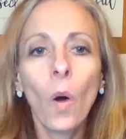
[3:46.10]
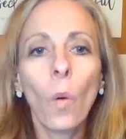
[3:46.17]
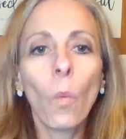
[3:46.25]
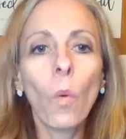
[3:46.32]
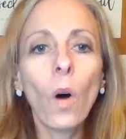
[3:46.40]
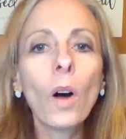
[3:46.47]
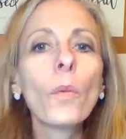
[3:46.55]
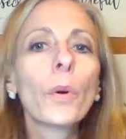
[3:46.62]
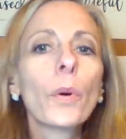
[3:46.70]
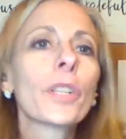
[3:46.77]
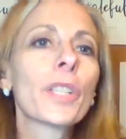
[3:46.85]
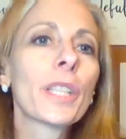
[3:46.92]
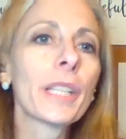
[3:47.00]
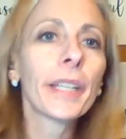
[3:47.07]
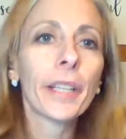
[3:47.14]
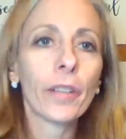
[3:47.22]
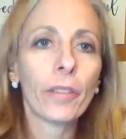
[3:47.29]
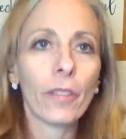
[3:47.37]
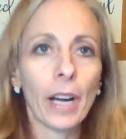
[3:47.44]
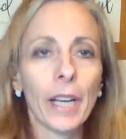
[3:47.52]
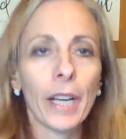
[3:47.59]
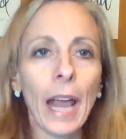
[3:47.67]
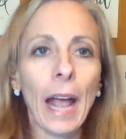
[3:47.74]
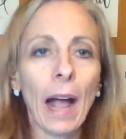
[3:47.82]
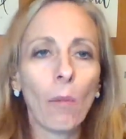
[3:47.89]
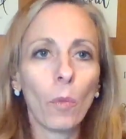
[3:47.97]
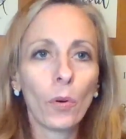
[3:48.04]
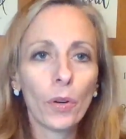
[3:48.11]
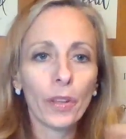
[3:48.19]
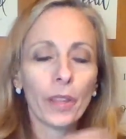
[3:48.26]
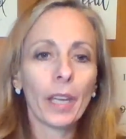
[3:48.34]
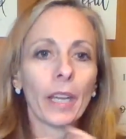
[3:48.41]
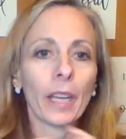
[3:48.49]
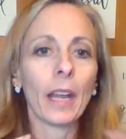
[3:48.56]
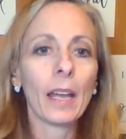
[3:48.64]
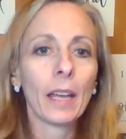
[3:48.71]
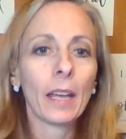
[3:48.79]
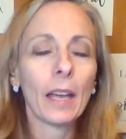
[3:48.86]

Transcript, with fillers: what we're seeing right now more than